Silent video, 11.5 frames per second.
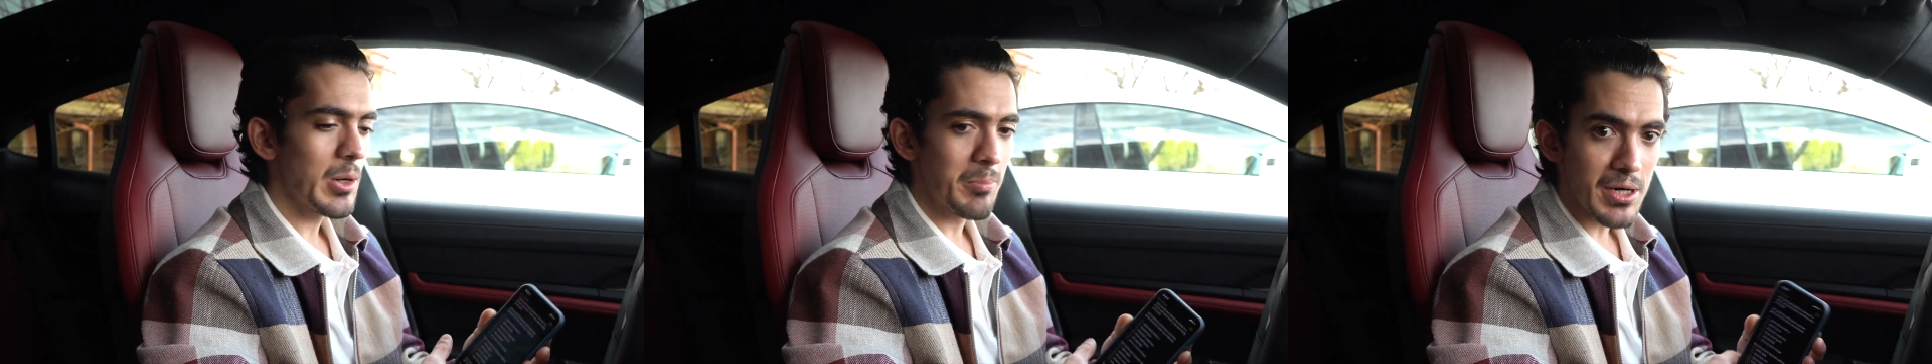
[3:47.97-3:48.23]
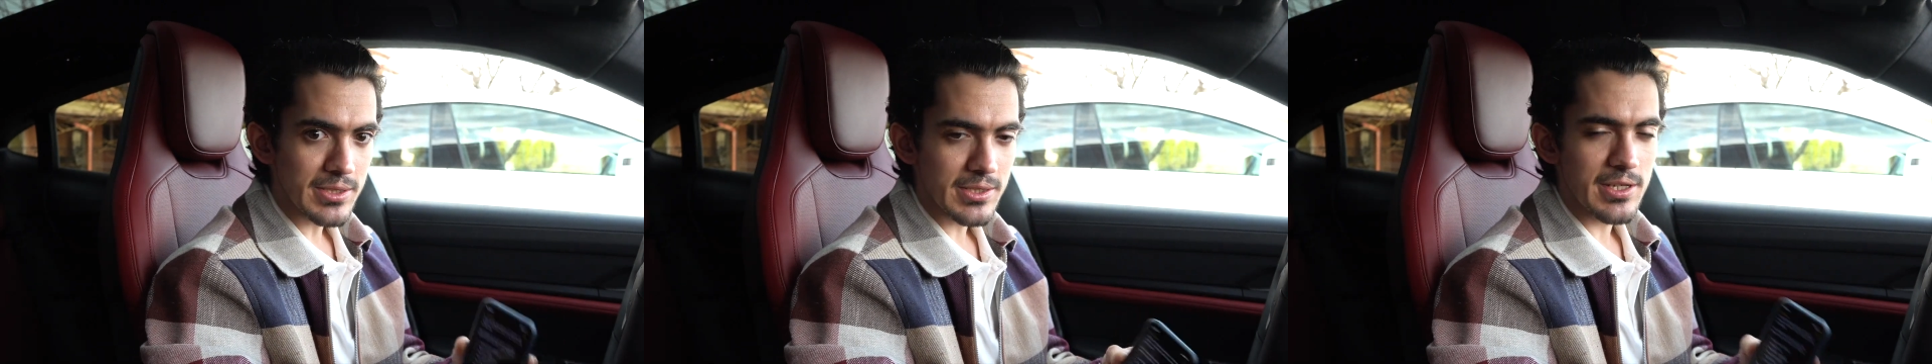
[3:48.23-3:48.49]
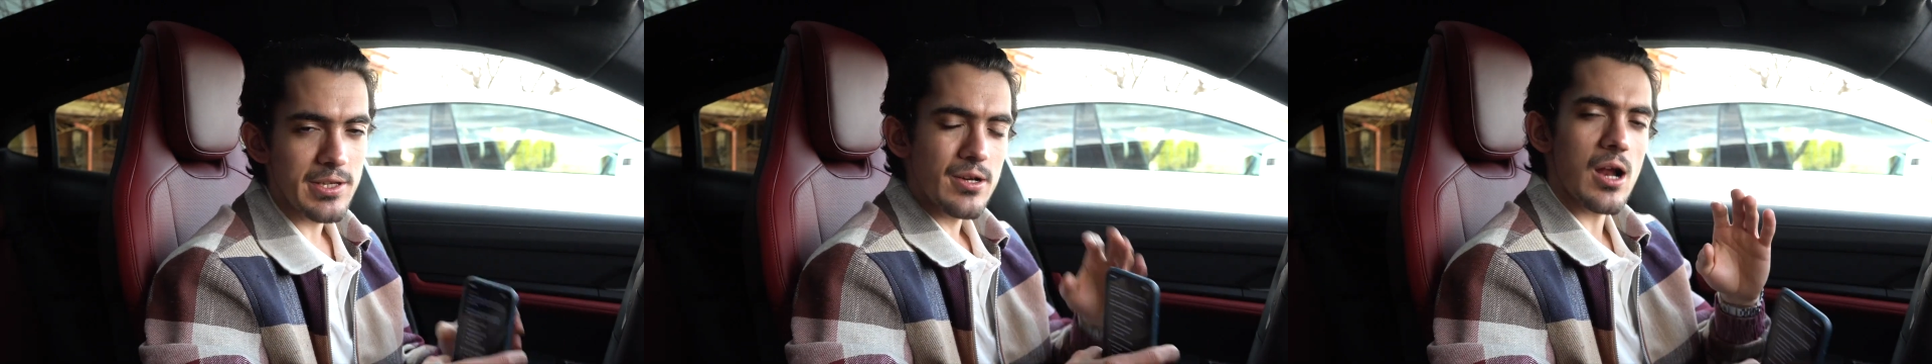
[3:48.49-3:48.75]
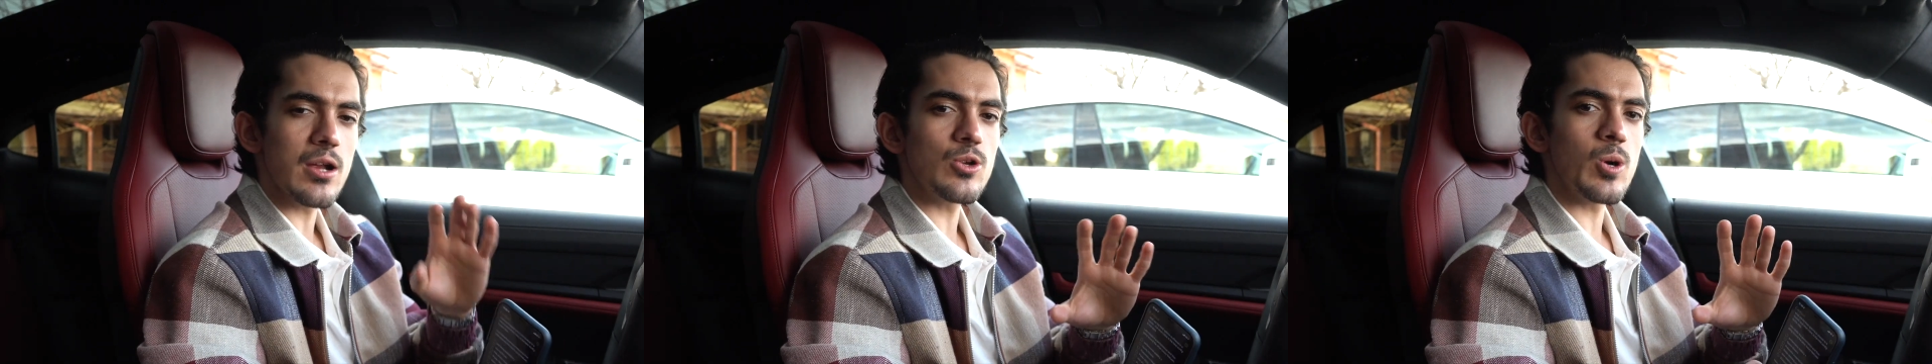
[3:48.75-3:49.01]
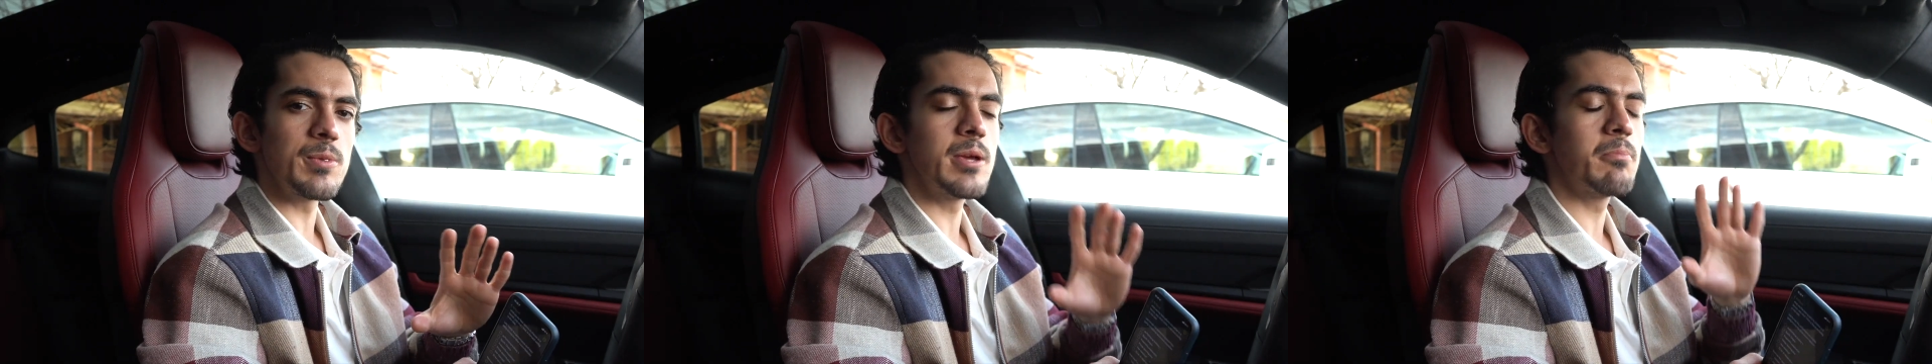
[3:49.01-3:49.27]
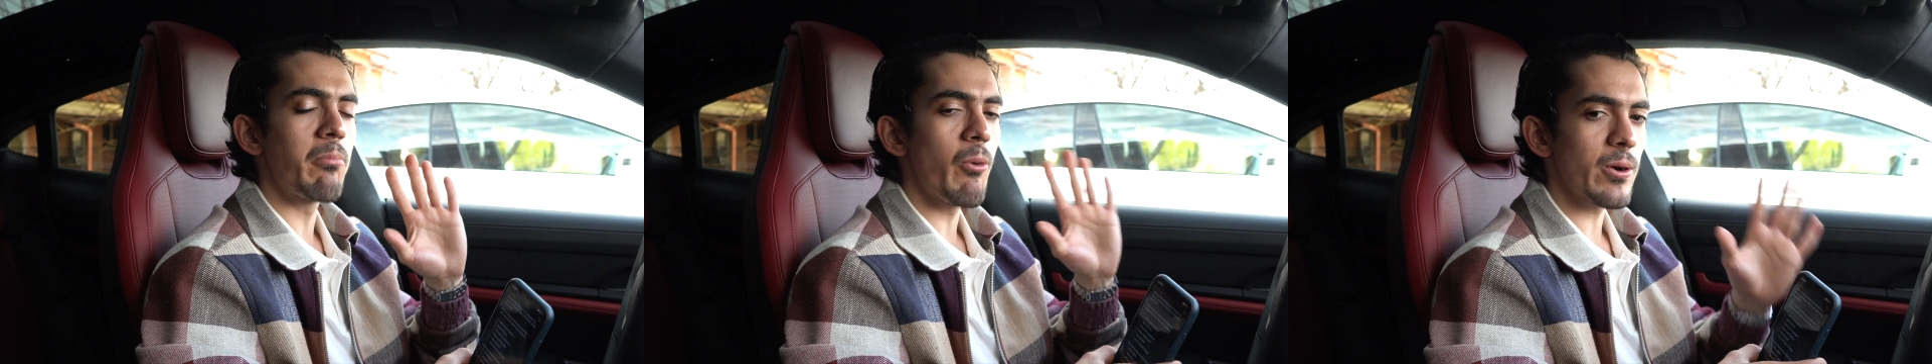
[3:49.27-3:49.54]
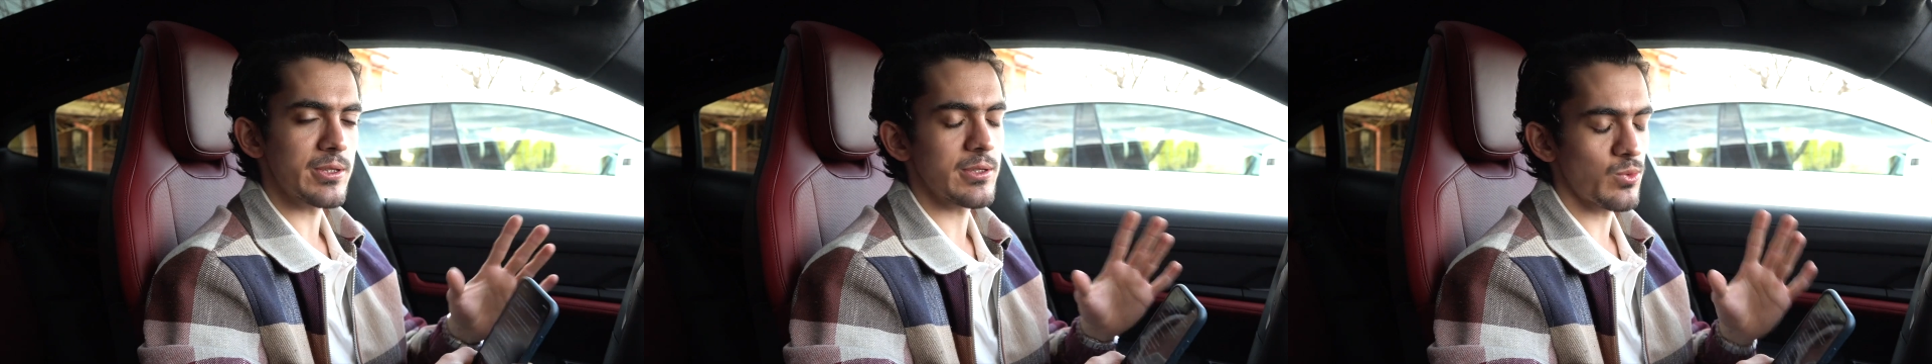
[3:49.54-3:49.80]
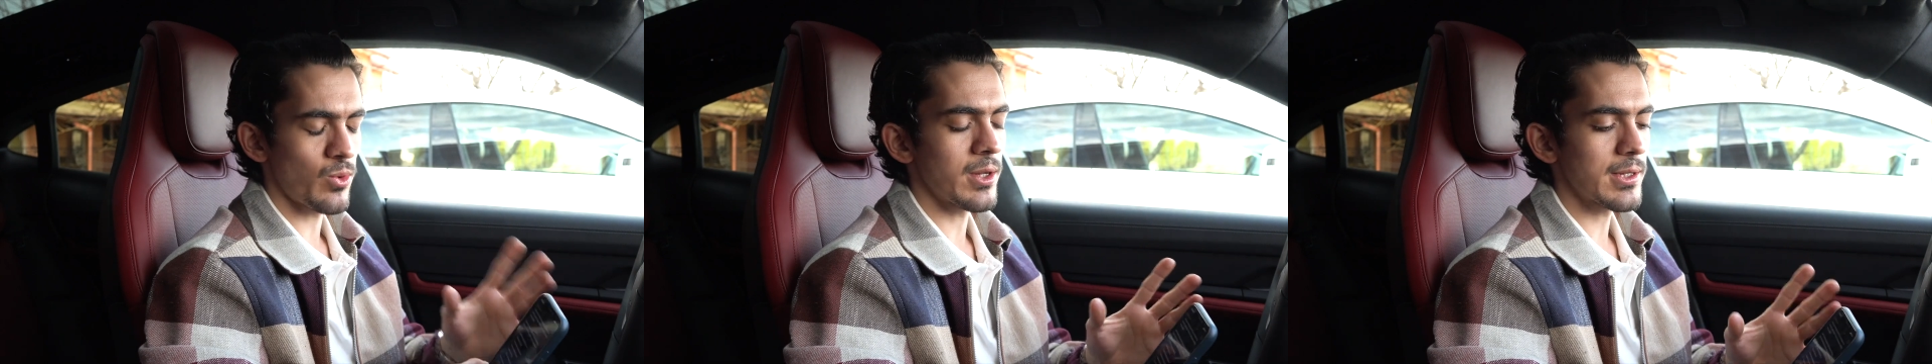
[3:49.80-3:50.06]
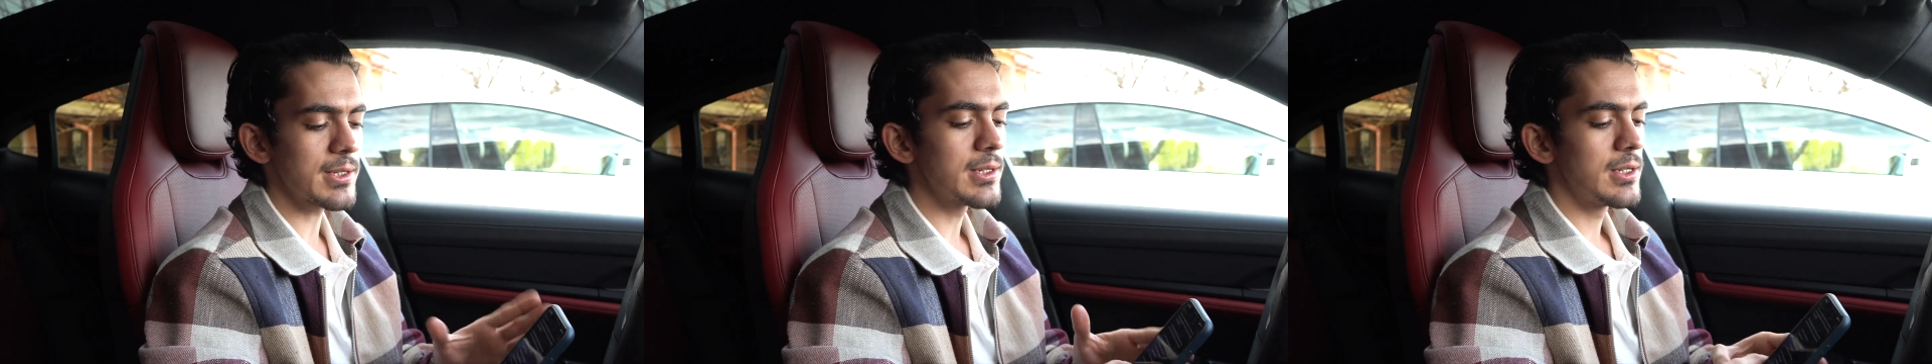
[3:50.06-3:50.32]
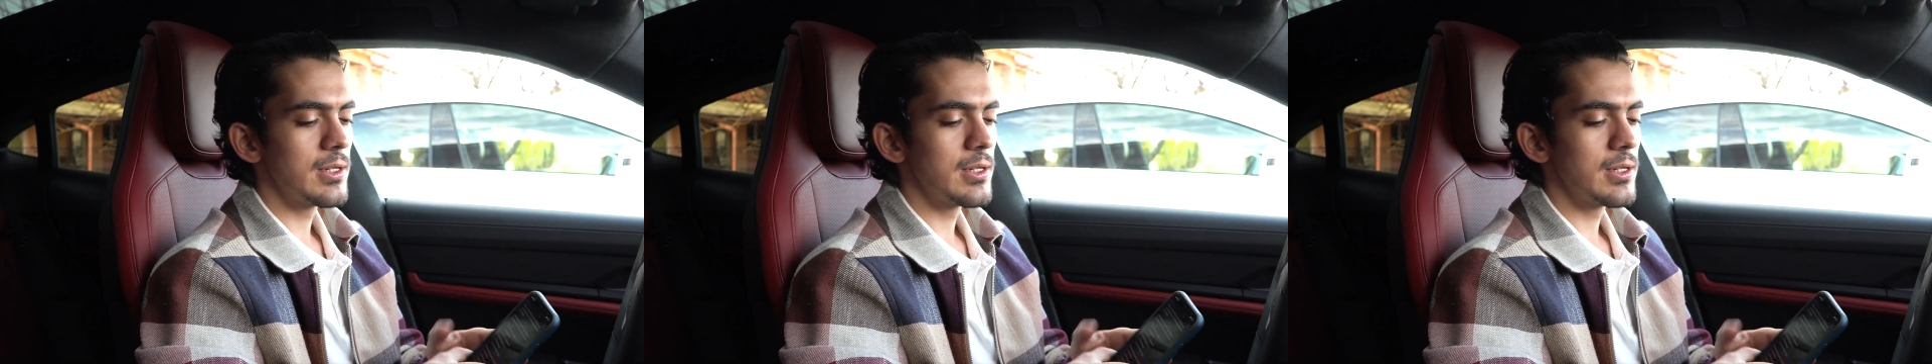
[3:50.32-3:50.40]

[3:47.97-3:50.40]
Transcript: But here are some important ones.